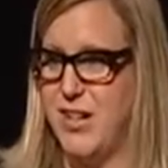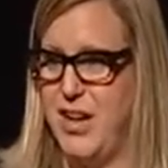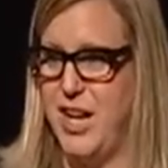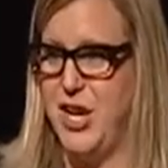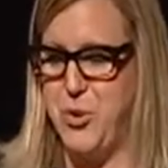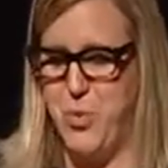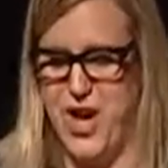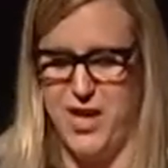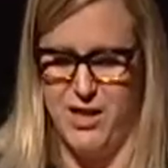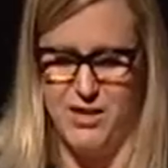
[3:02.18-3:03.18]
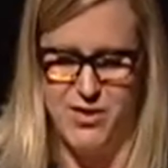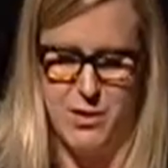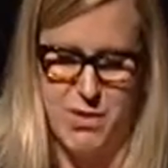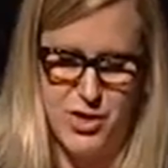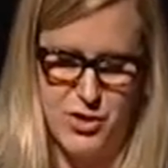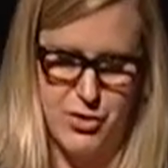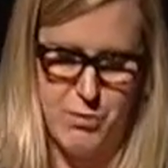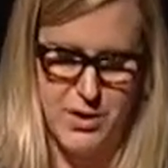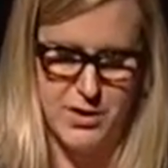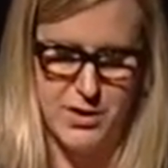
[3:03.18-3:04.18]
in a way that makes your
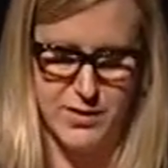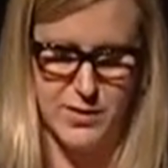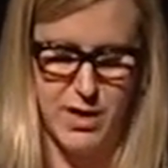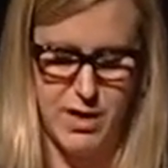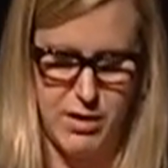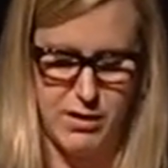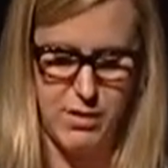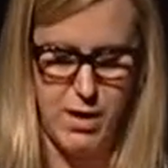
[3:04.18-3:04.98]
business to